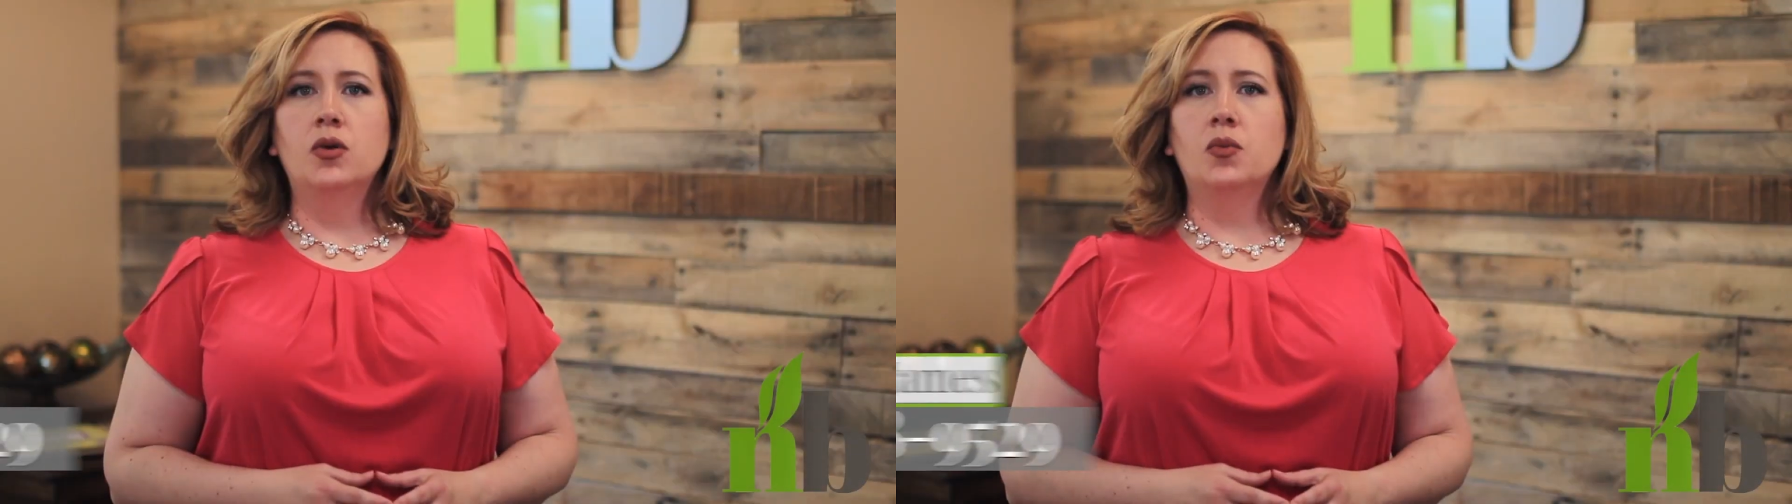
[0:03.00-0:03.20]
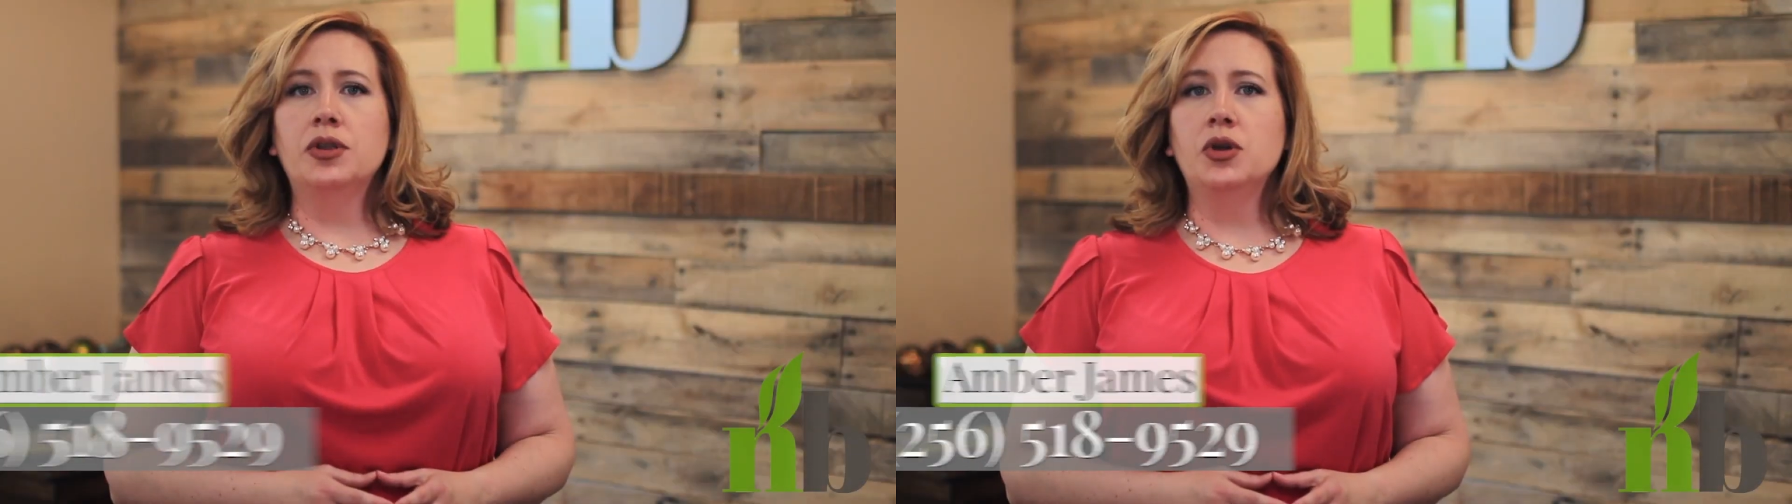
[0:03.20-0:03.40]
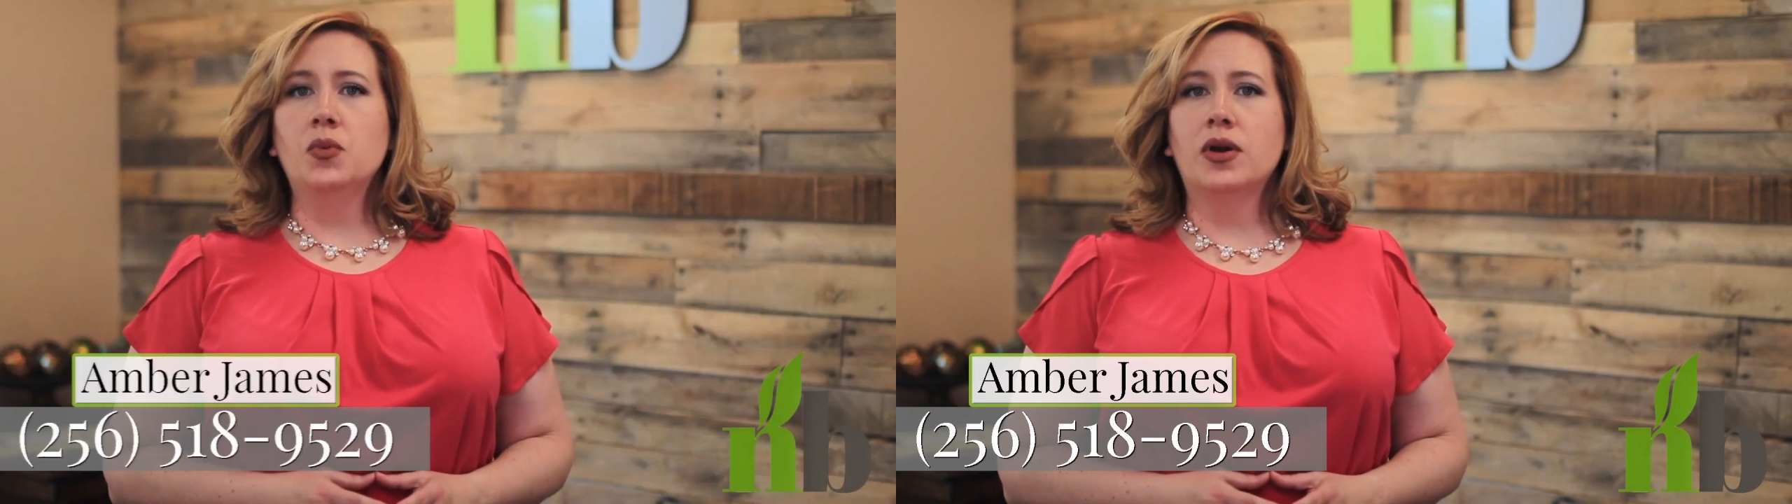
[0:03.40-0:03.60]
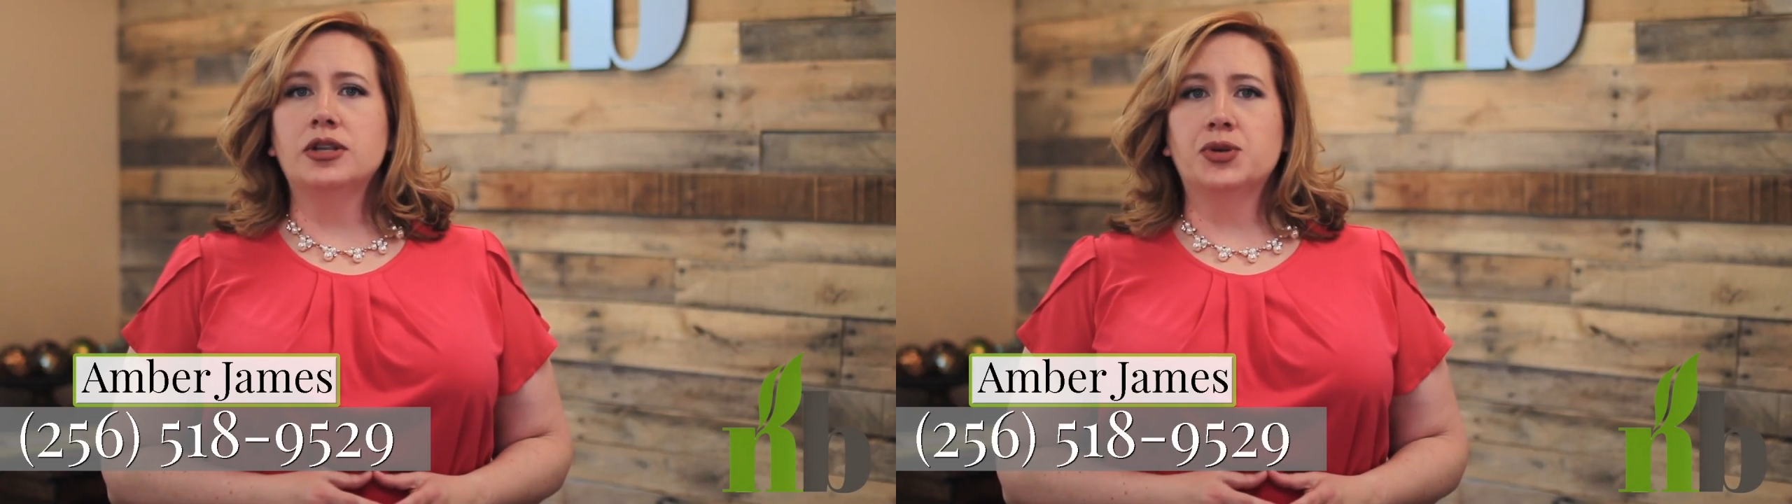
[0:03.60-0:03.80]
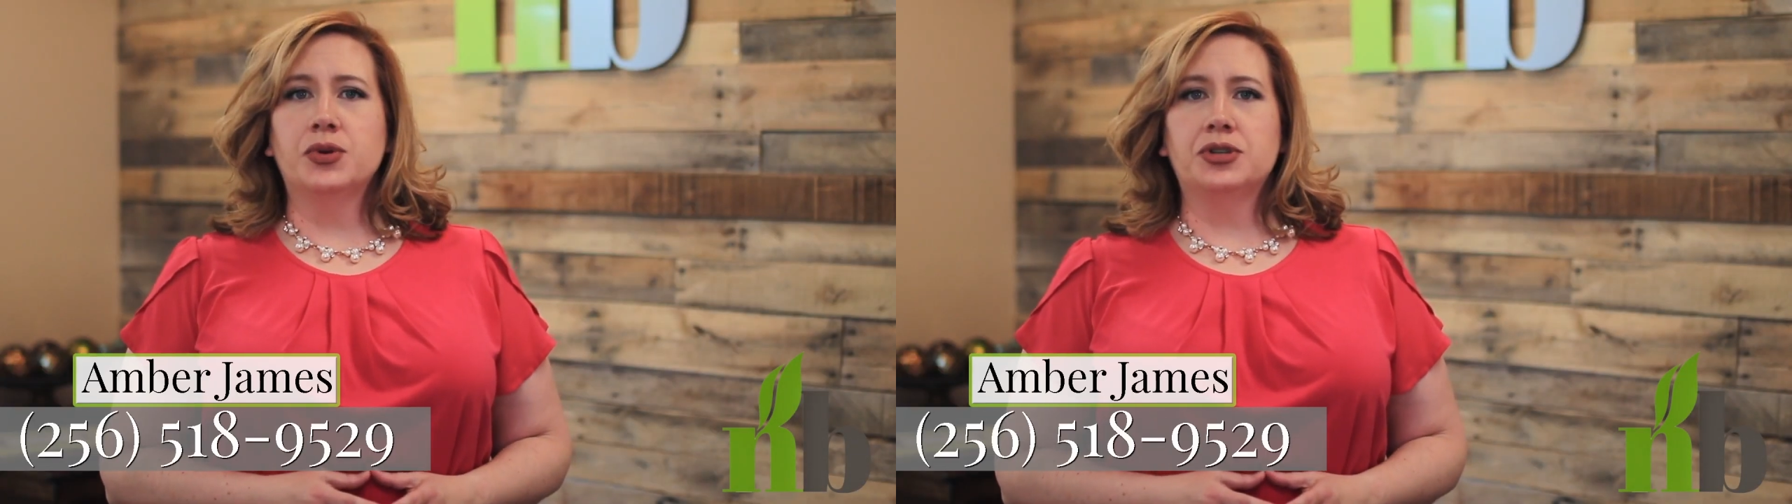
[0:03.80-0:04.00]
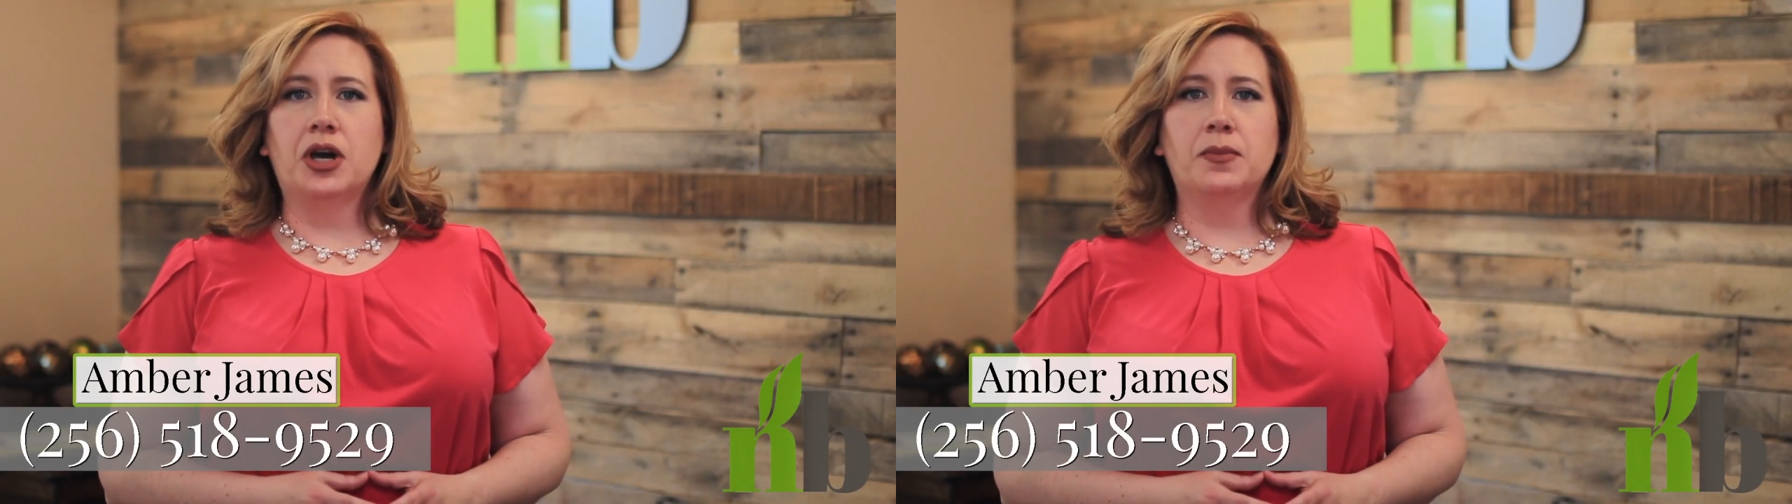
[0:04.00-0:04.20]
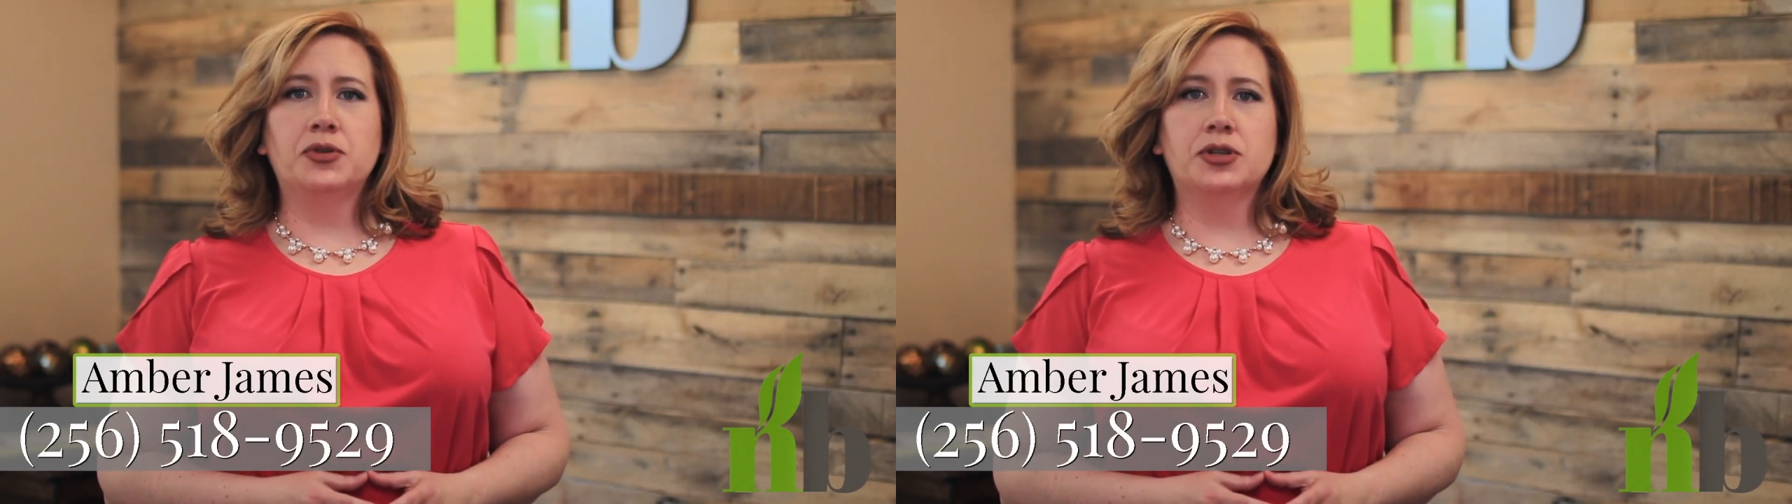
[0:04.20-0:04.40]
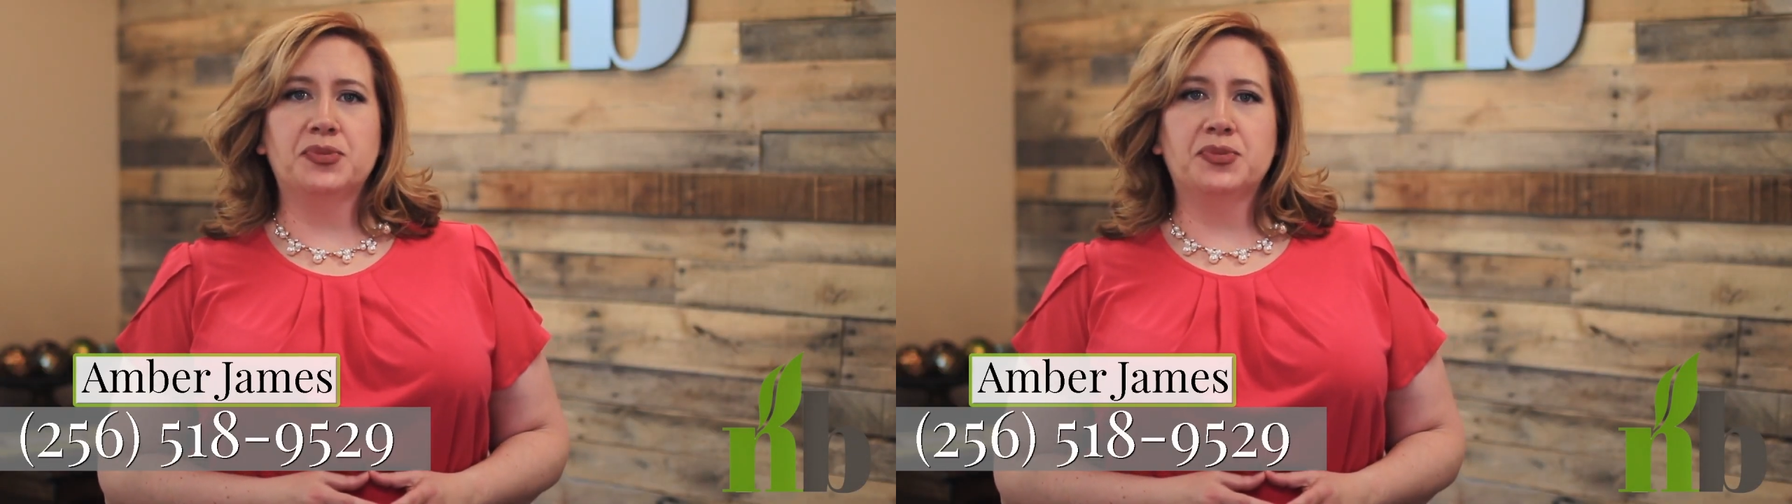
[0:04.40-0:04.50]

When you want to adopt your